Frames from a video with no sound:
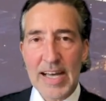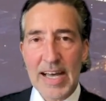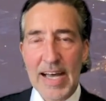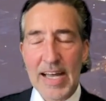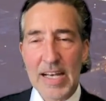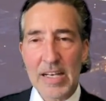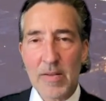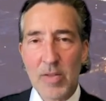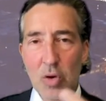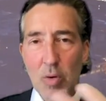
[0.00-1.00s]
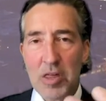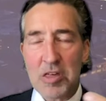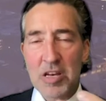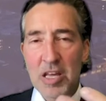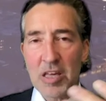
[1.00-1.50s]
And the
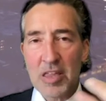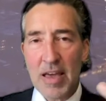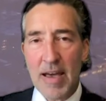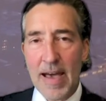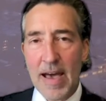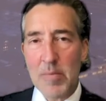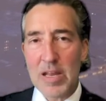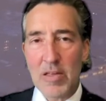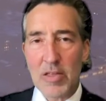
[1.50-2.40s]
question is, how many of